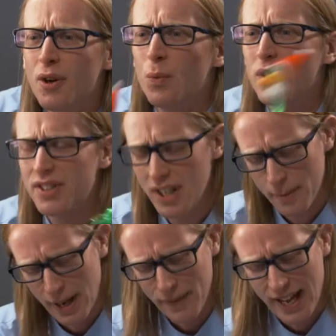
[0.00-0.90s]
We'll see
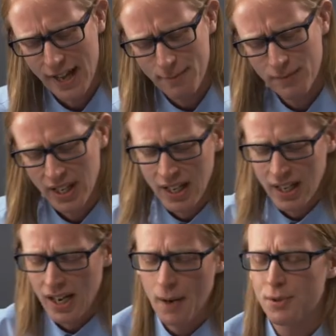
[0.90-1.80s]
about that.
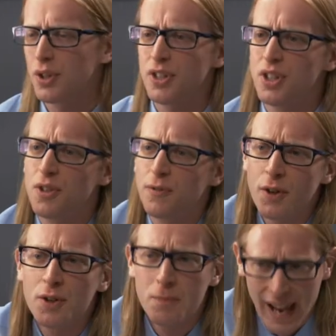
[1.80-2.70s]
I'm sure this is your
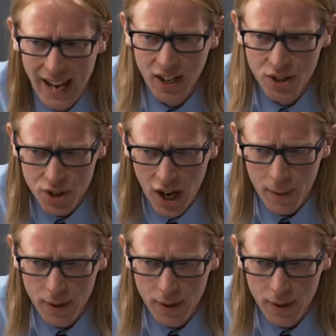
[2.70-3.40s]
first paying job.